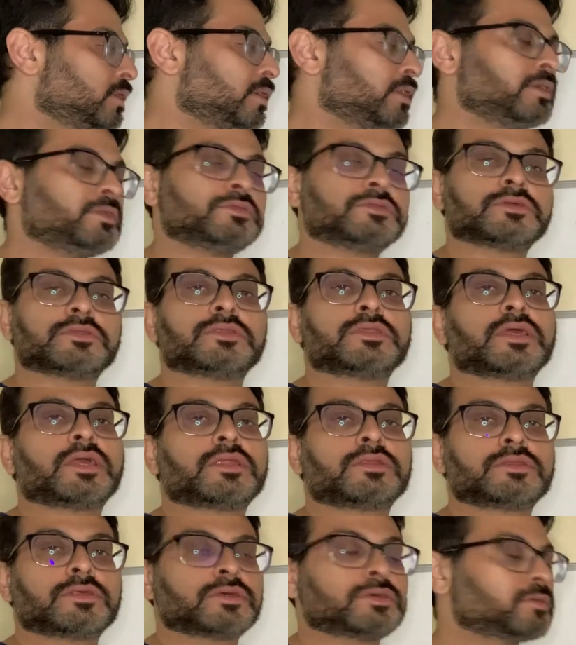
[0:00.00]

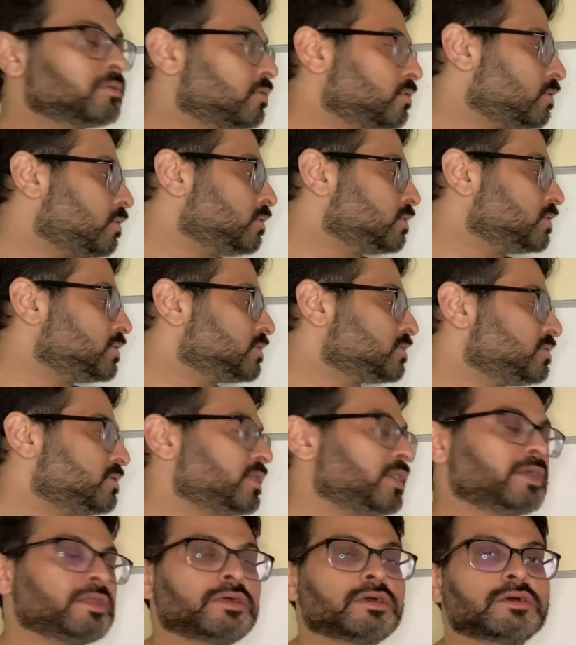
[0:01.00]
internet all this
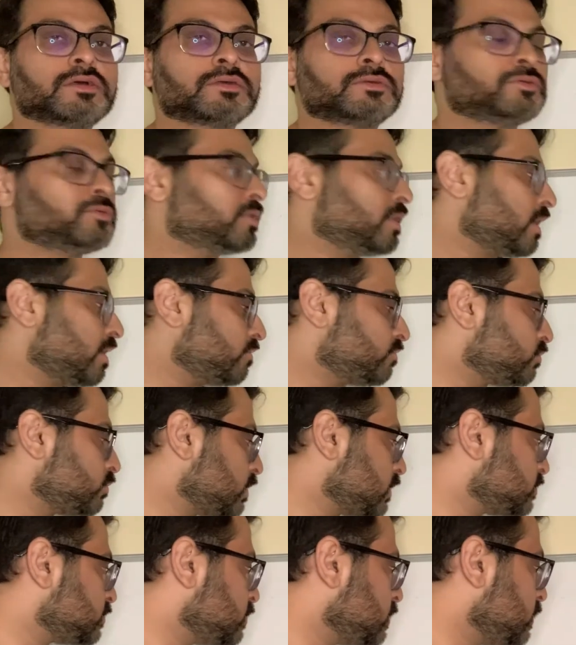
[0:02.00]
data. You have to
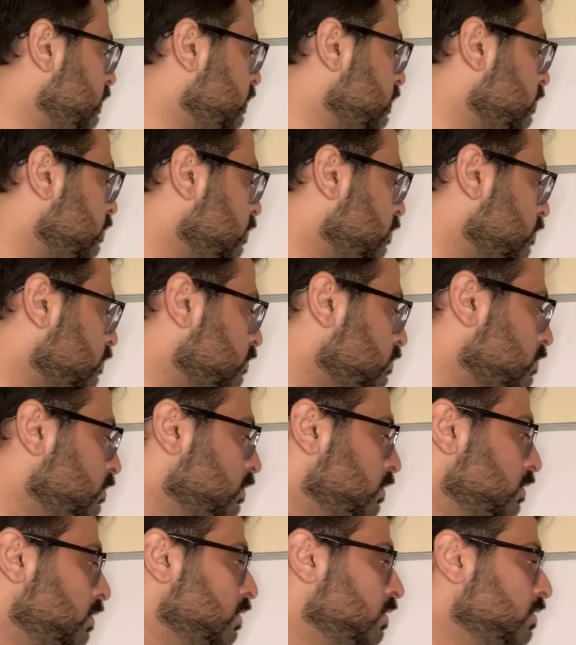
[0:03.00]
actually go
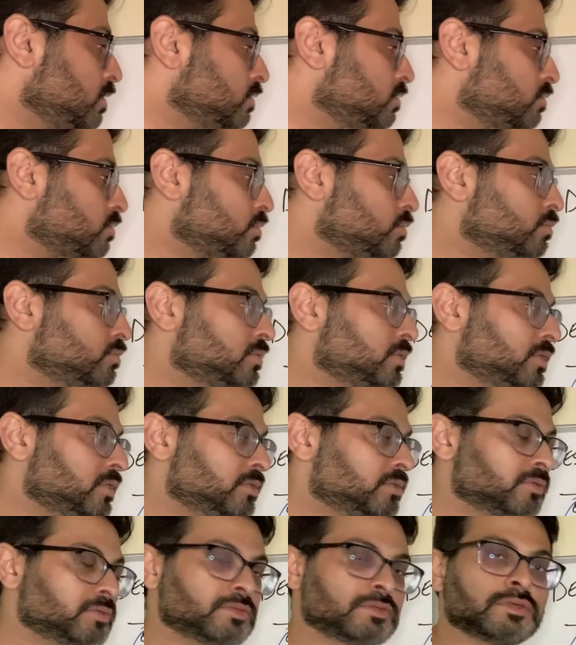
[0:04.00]
through
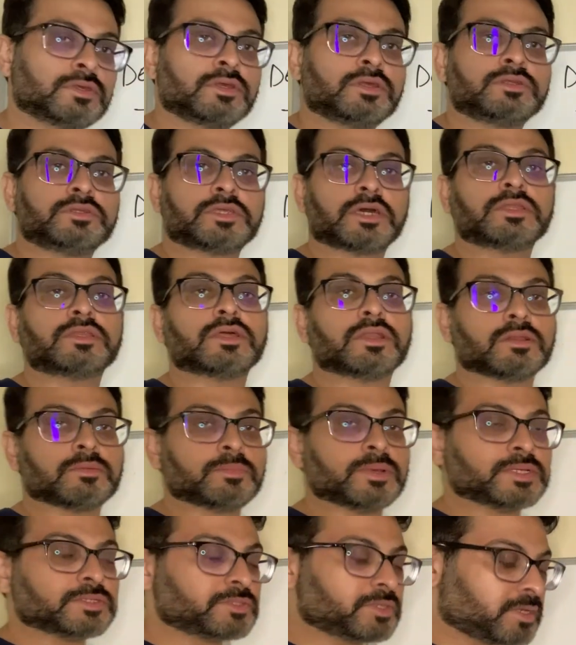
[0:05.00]
these tunnel
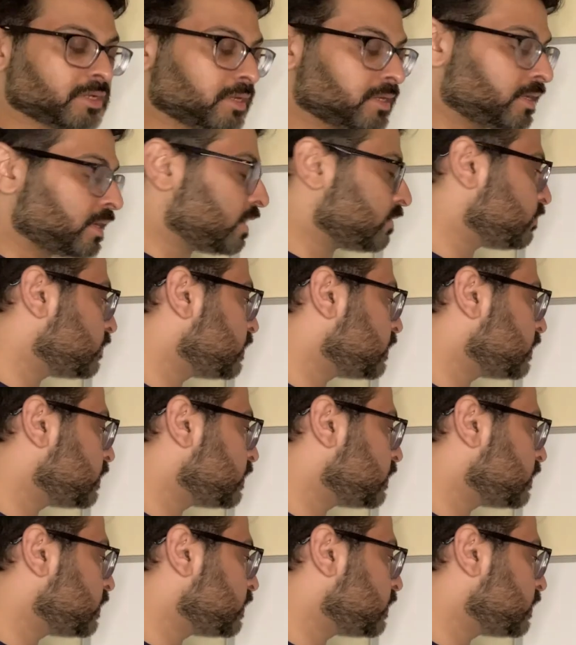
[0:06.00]
basically, and